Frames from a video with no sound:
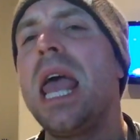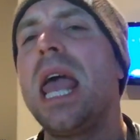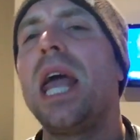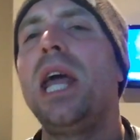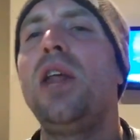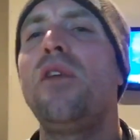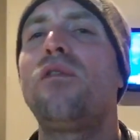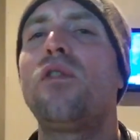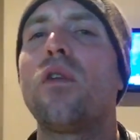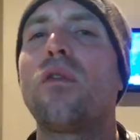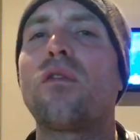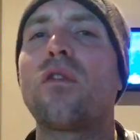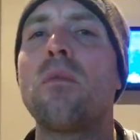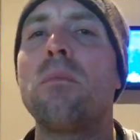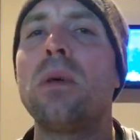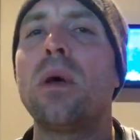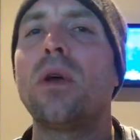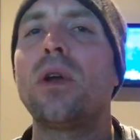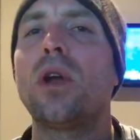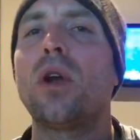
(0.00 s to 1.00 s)
And if you're
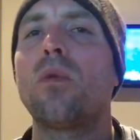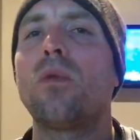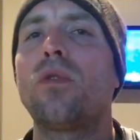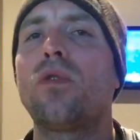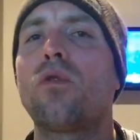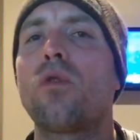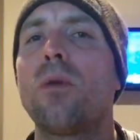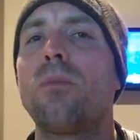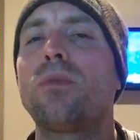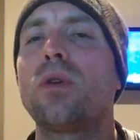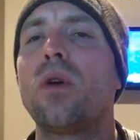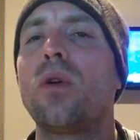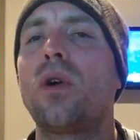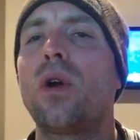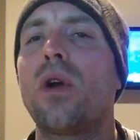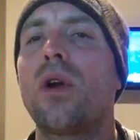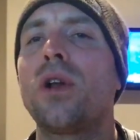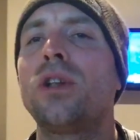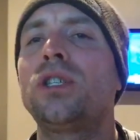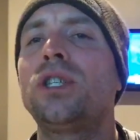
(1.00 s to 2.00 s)
familiar with
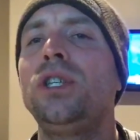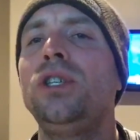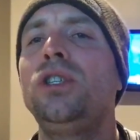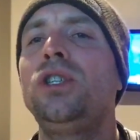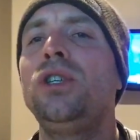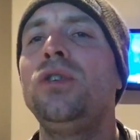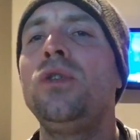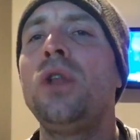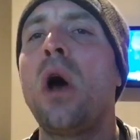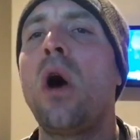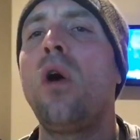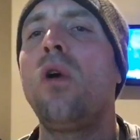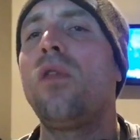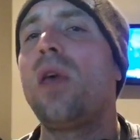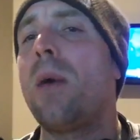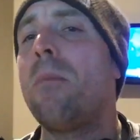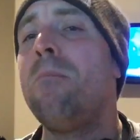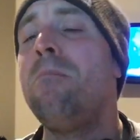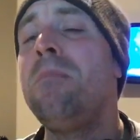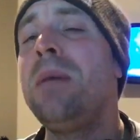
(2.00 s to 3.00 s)
cryptocurrencies, you know
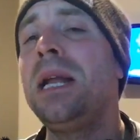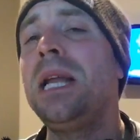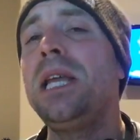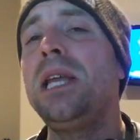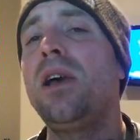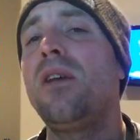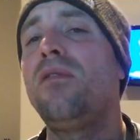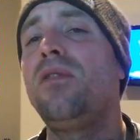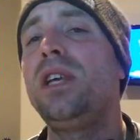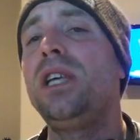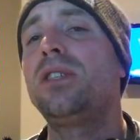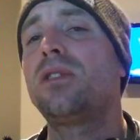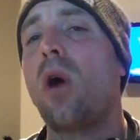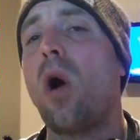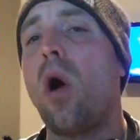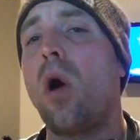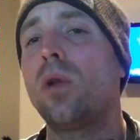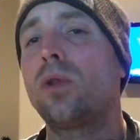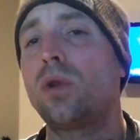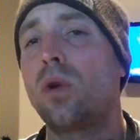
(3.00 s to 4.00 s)
that many of these
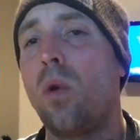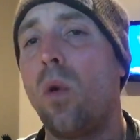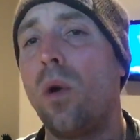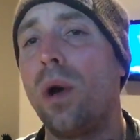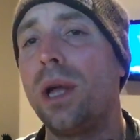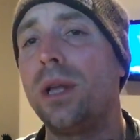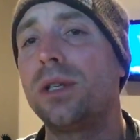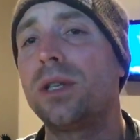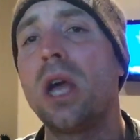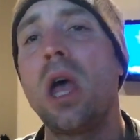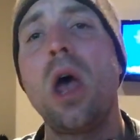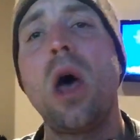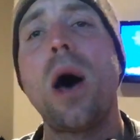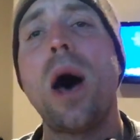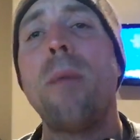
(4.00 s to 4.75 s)
altcoins,